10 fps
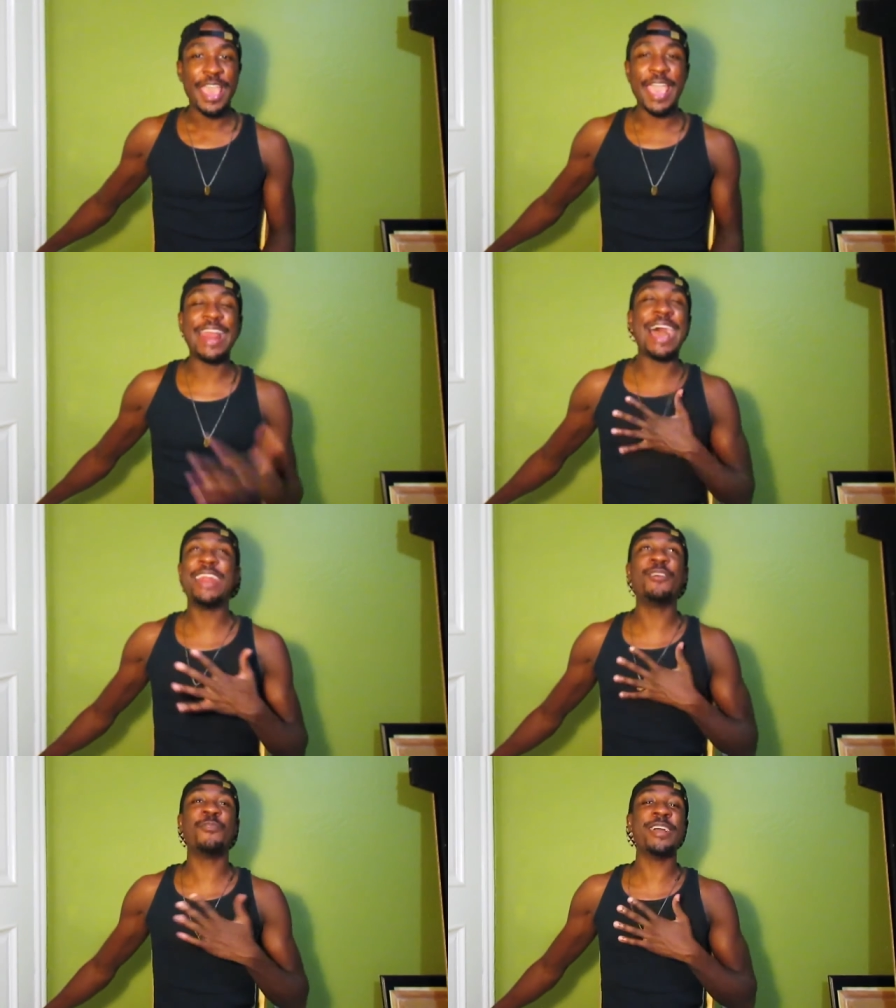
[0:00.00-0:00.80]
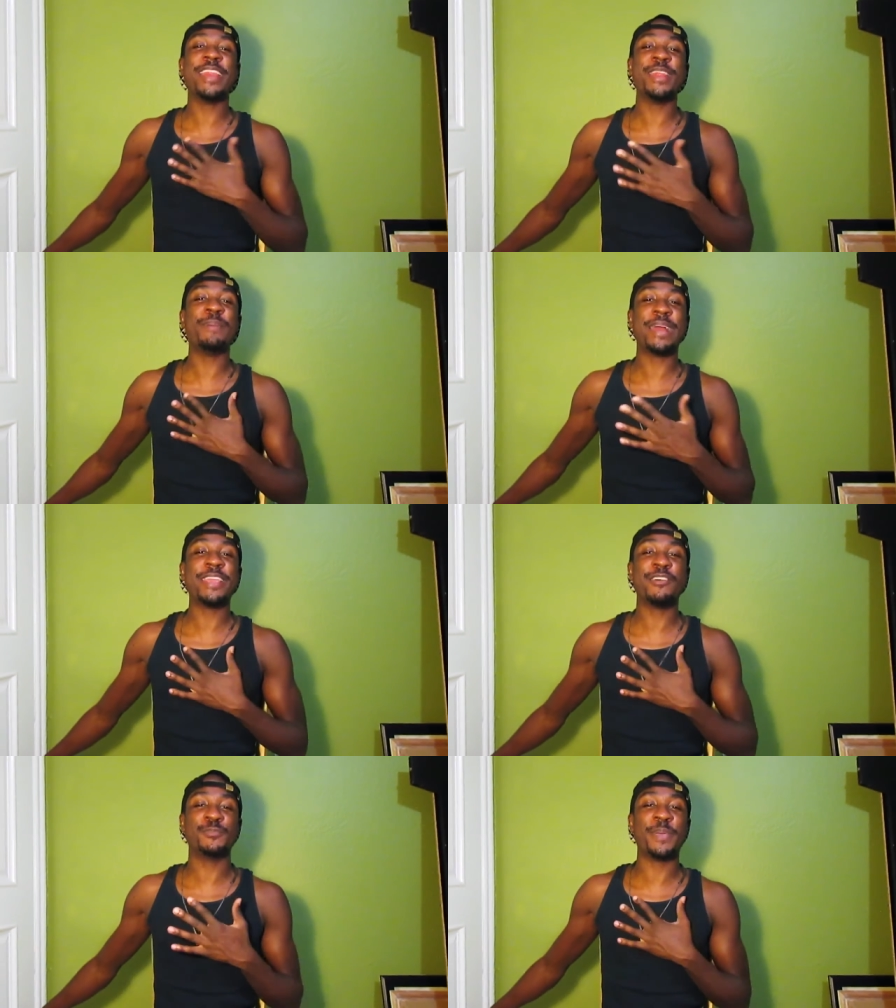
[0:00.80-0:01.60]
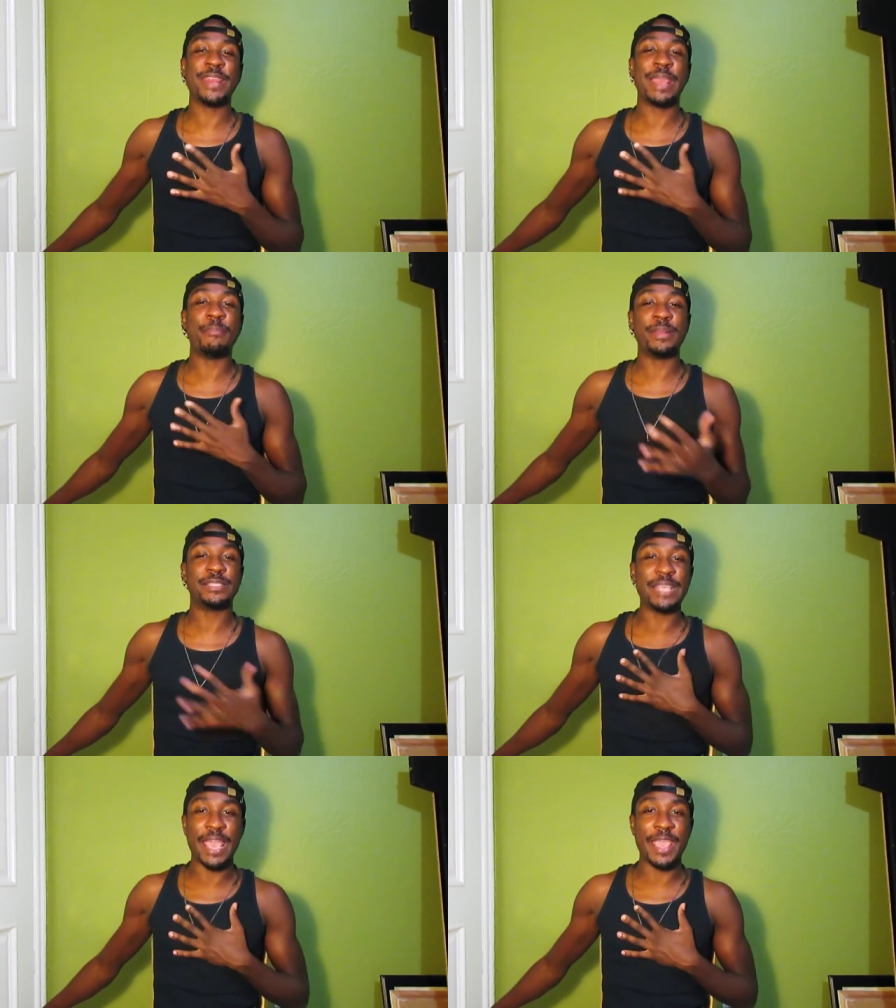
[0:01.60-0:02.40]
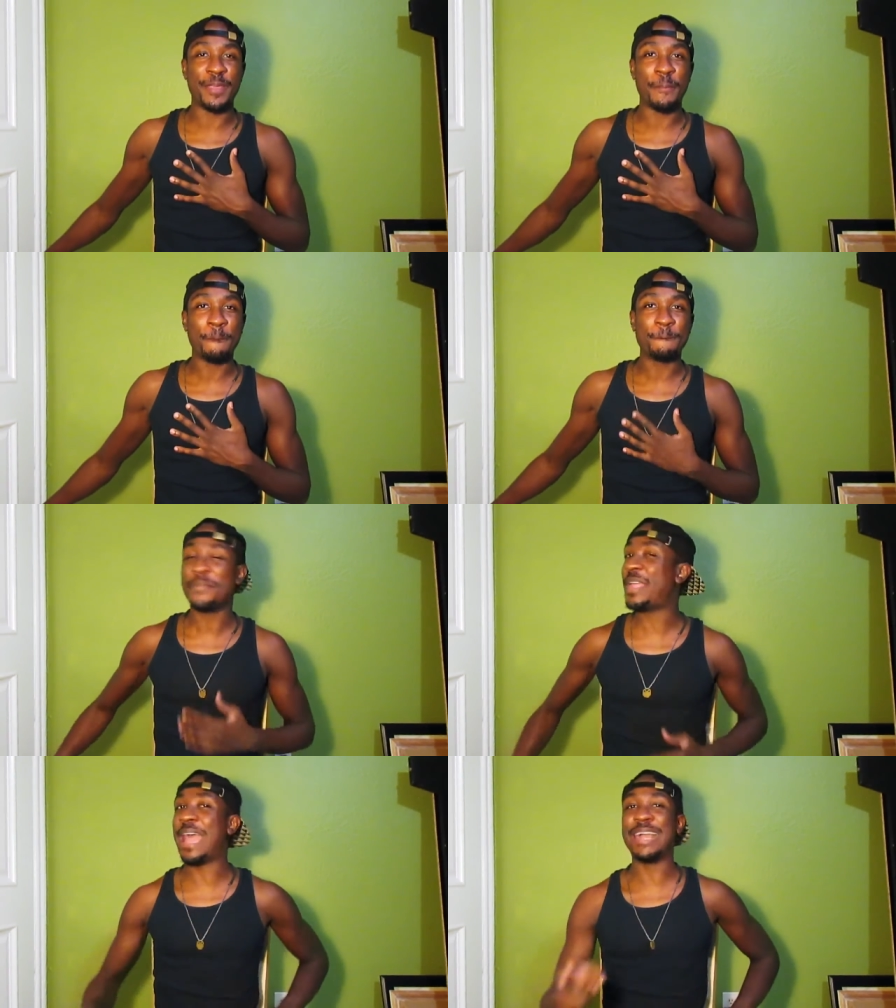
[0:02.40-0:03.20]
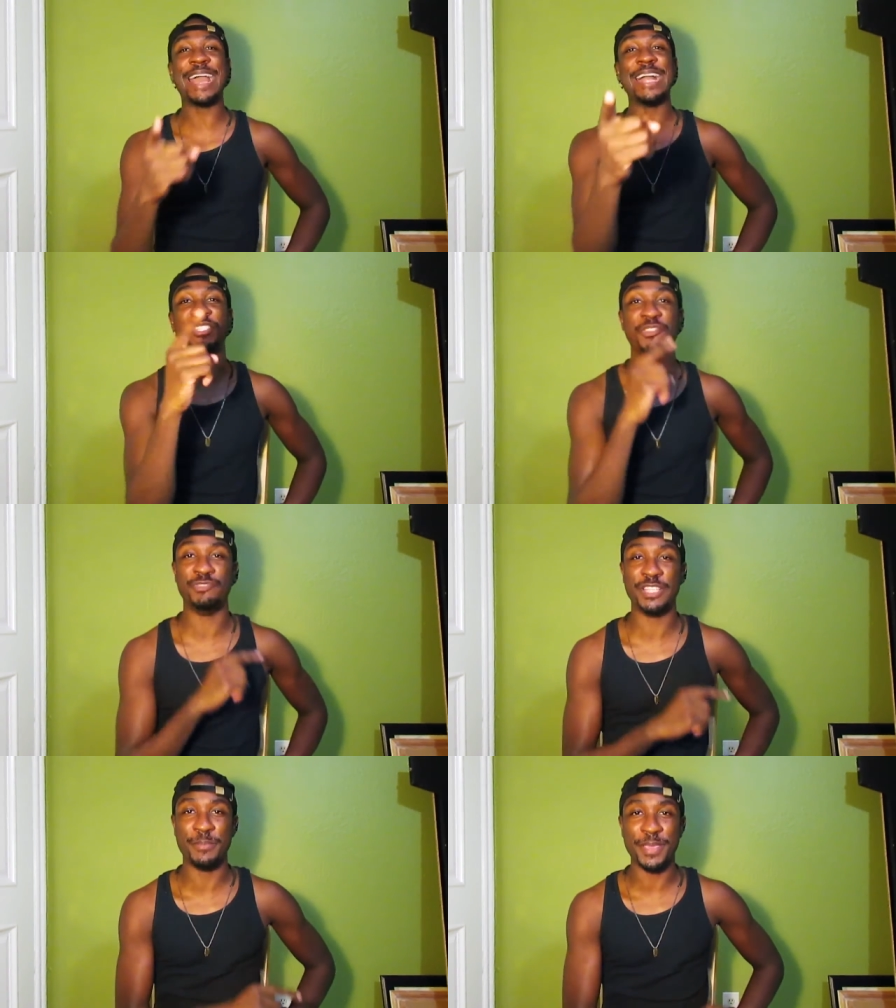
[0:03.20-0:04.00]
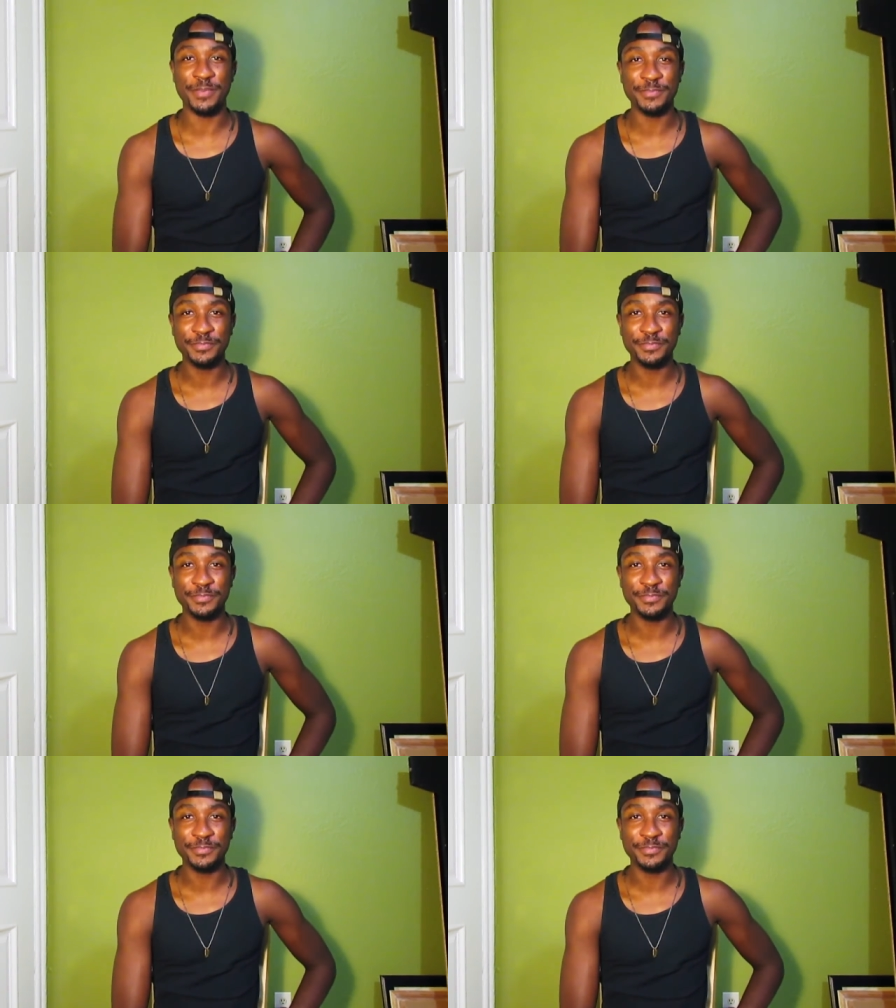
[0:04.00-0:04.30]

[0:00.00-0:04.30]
and I don't want anybody else being able to say, 'I got you, Jimmy.'"